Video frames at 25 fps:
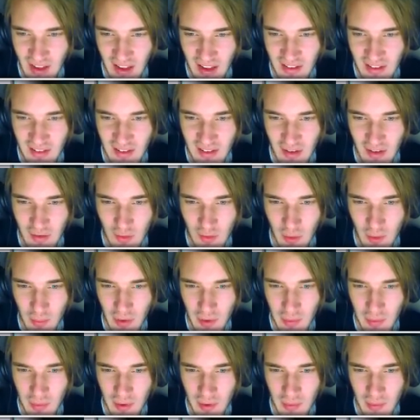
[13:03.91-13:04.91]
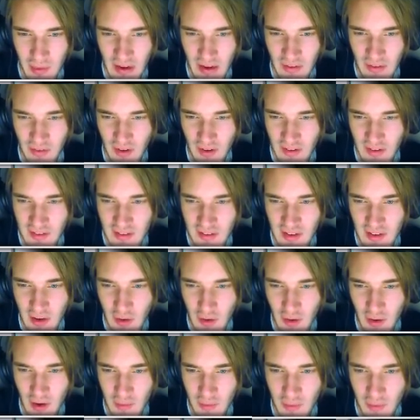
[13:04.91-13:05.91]
I still remember my friends
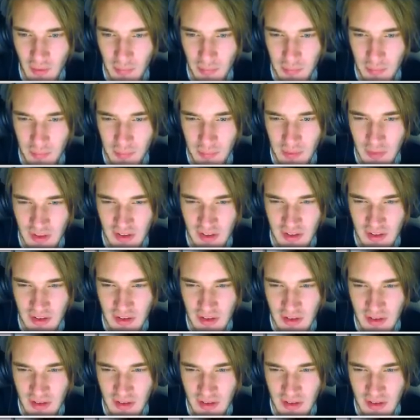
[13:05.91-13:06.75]
though, and what Miss...